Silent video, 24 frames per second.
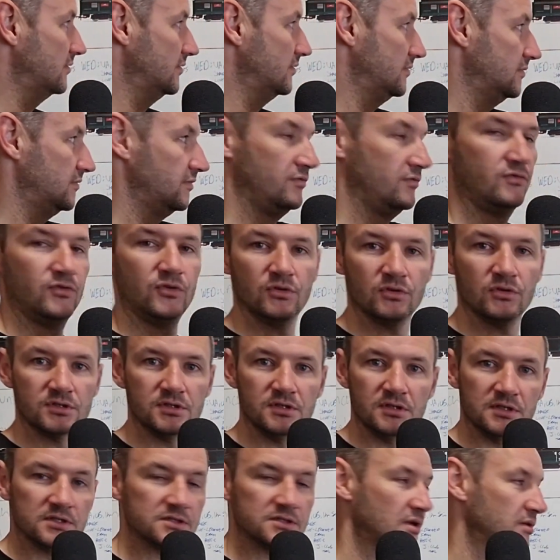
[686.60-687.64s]
Viewers in the
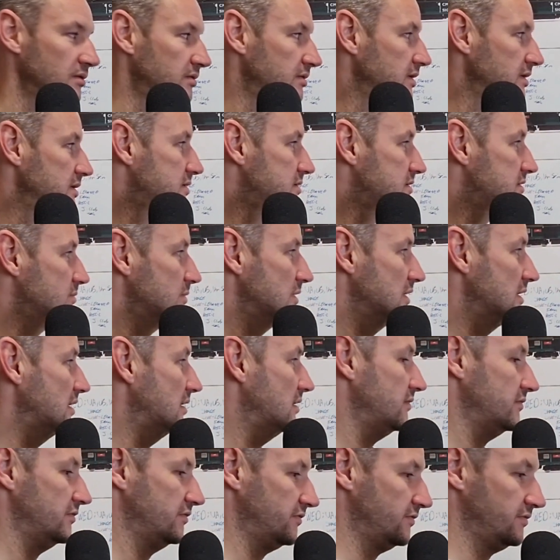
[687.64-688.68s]
southeast may
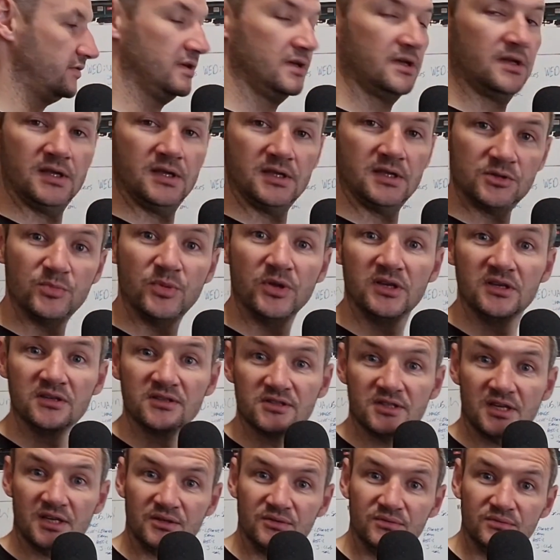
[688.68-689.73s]
have experienced
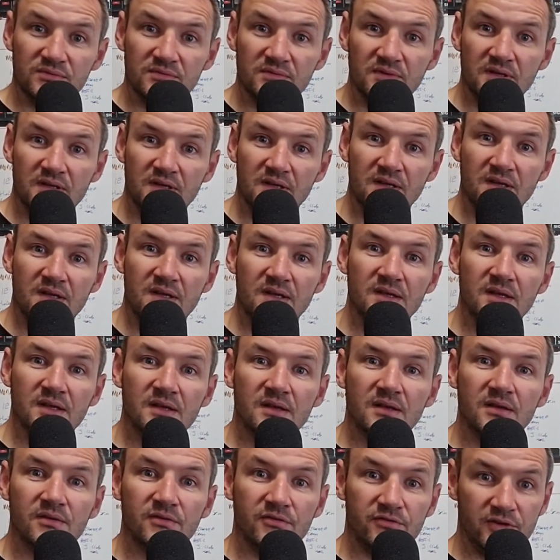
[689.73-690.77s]
signal
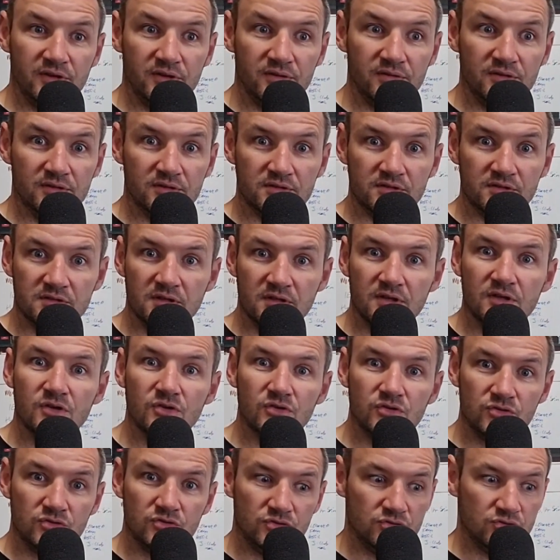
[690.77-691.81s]
failures
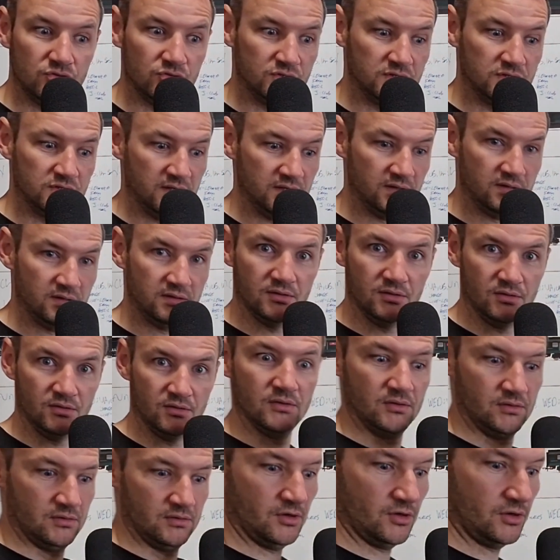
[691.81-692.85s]
due to
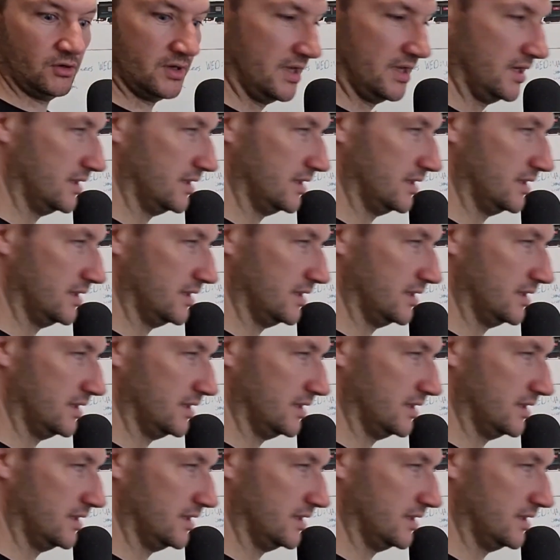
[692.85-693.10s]
hot axle